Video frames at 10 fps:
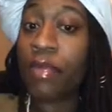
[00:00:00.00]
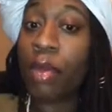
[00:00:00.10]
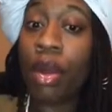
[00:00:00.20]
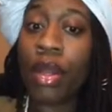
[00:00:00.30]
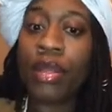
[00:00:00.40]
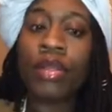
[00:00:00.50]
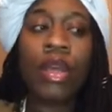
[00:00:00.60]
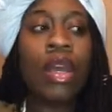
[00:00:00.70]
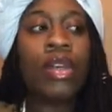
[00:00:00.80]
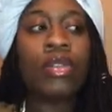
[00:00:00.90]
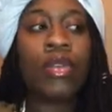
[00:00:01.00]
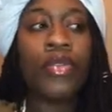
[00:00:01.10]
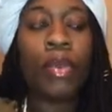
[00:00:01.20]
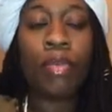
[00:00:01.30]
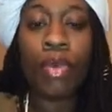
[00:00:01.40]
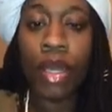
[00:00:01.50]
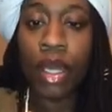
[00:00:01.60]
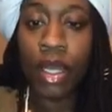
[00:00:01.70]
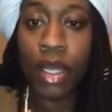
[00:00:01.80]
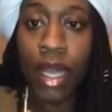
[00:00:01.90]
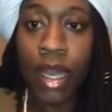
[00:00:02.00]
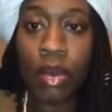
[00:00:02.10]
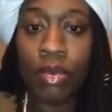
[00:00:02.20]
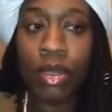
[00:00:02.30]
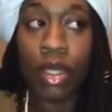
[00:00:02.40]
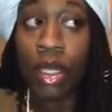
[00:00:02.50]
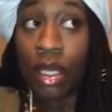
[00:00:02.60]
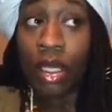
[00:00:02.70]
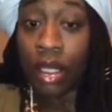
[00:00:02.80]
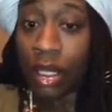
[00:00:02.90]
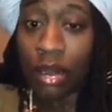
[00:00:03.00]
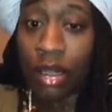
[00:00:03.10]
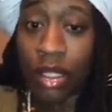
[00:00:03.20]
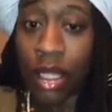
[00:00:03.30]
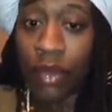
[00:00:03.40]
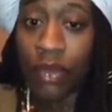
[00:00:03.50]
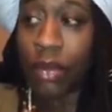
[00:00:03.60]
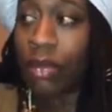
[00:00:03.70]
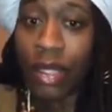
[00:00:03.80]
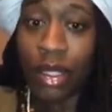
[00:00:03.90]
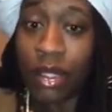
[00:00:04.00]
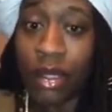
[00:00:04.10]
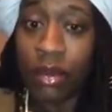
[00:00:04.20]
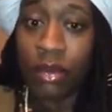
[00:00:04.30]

parties. So if you're booking a caterer, uh, is they food good?